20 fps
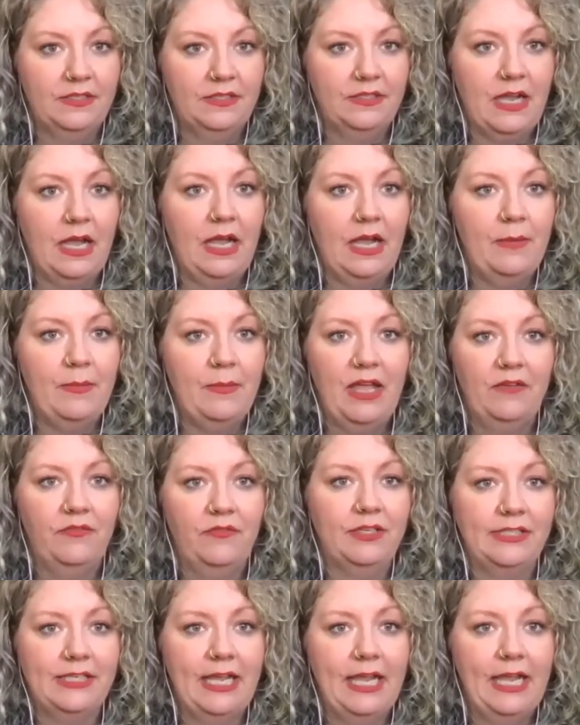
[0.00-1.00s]
time
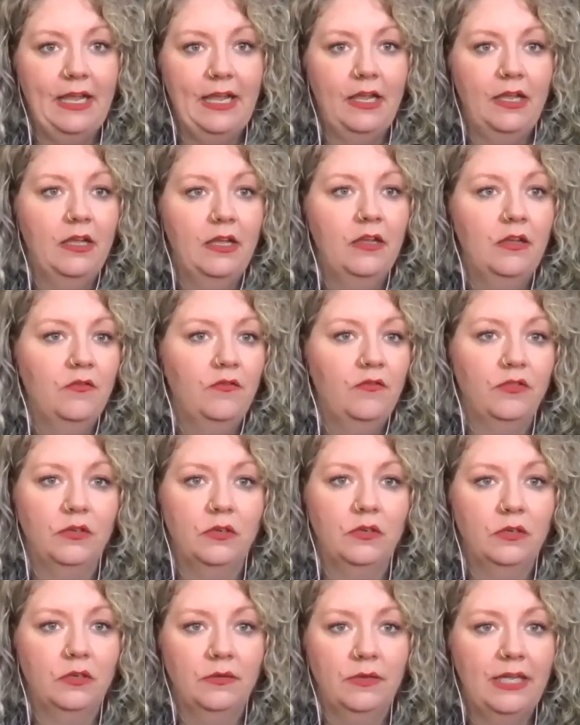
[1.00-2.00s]
every day
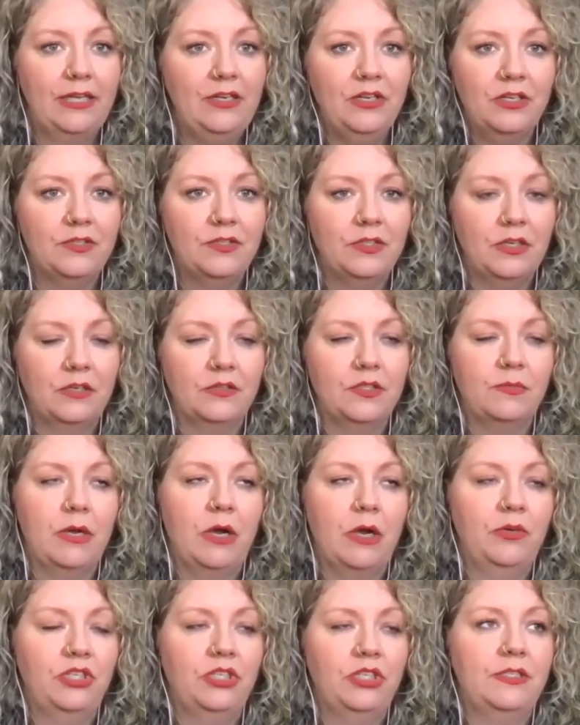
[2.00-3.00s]
and you could start
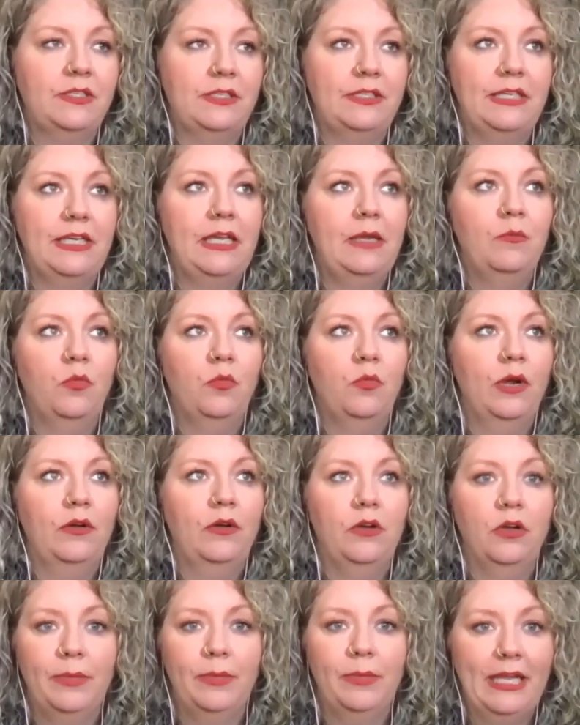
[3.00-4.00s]
small with just a team where
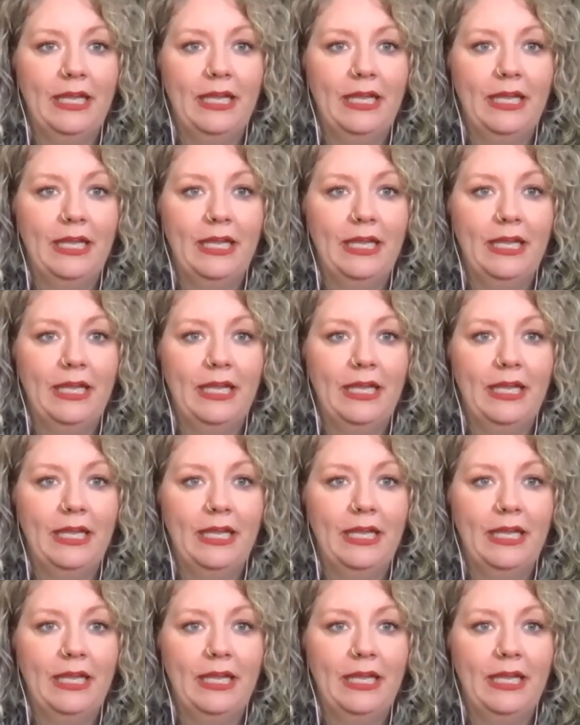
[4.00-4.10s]
nobody